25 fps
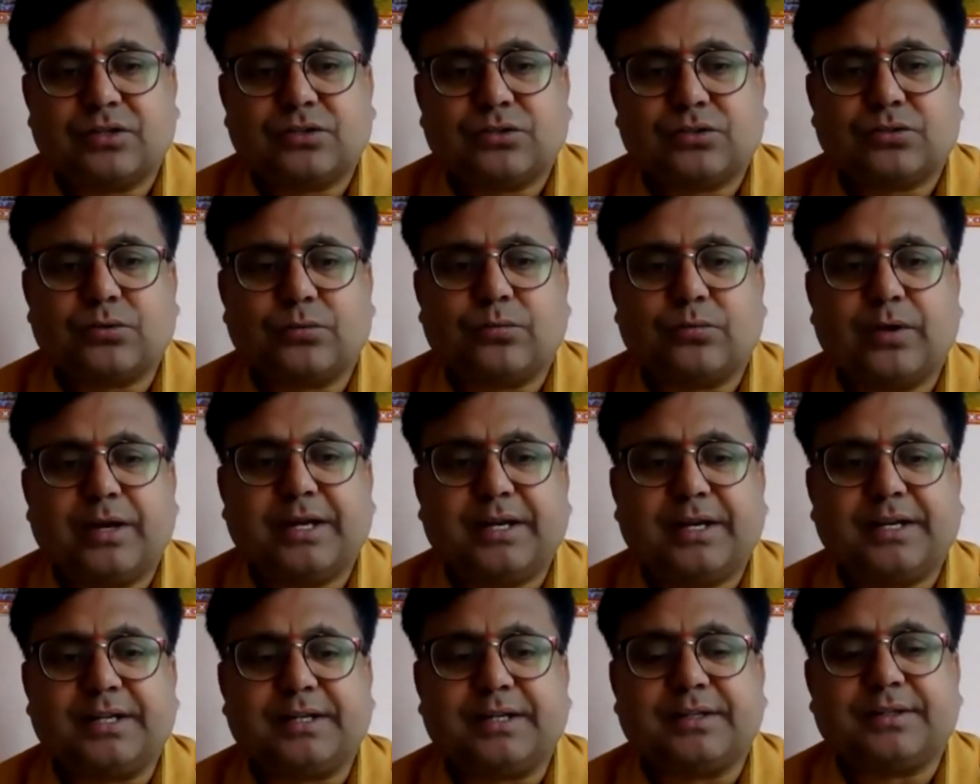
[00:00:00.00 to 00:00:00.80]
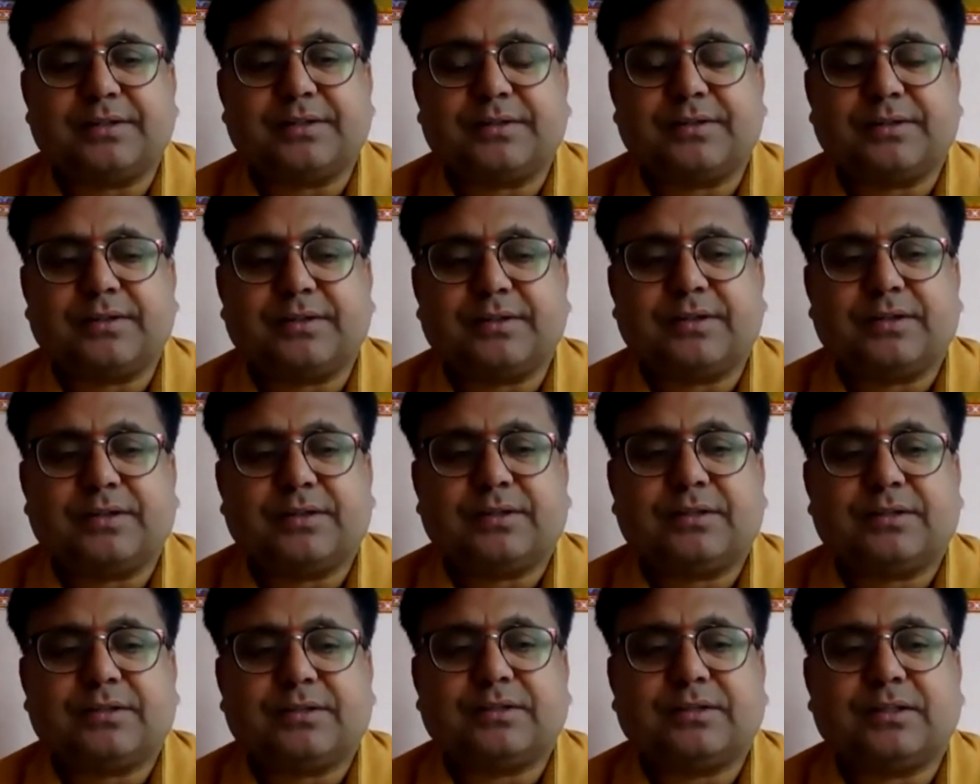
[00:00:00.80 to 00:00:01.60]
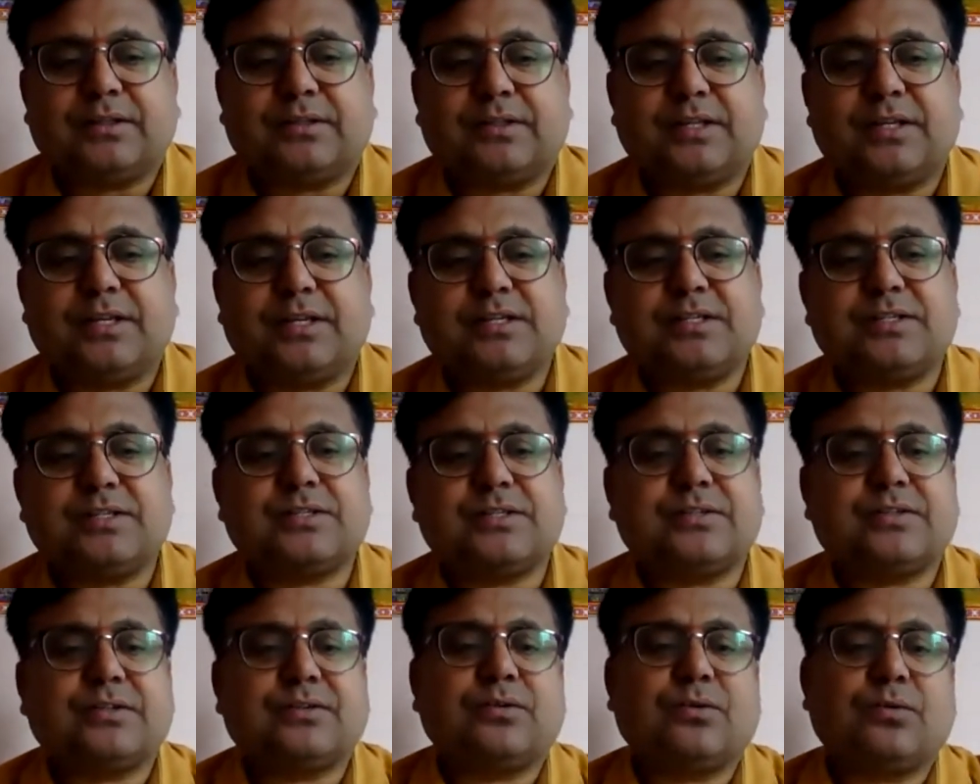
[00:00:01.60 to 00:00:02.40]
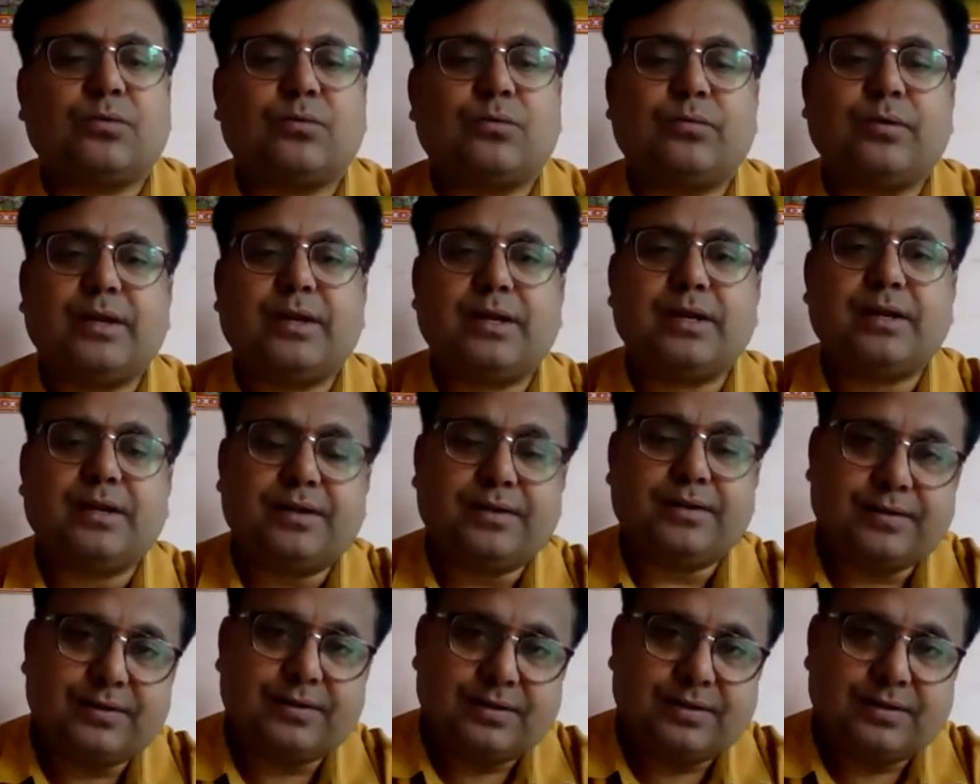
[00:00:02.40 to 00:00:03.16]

So, wherein the things will